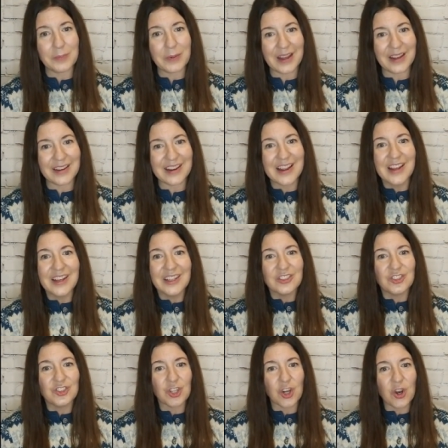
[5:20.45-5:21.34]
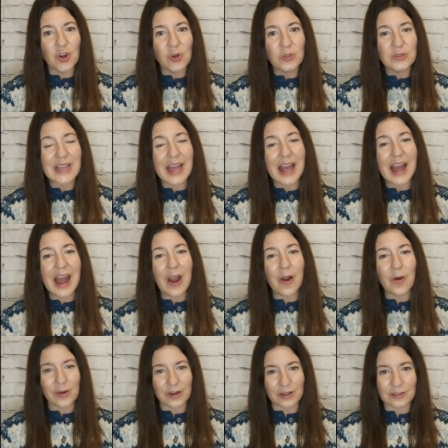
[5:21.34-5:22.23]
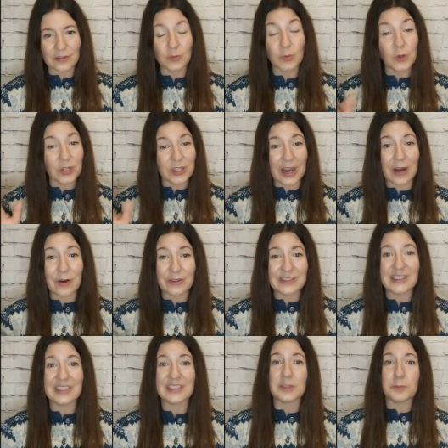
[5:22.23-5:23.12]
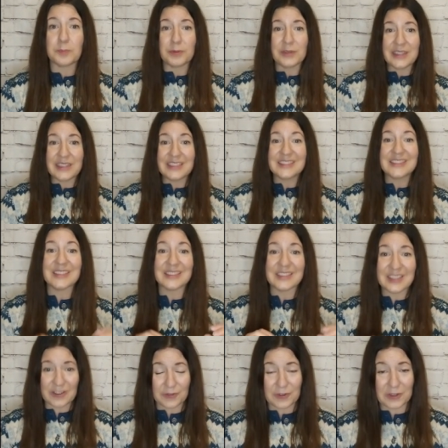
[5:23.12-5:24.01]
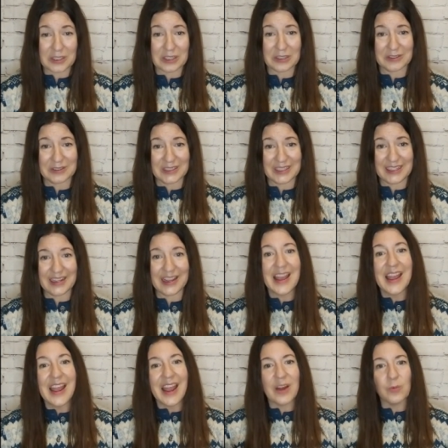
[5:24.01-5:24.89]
but Joe's hour work hours get depleted significantly.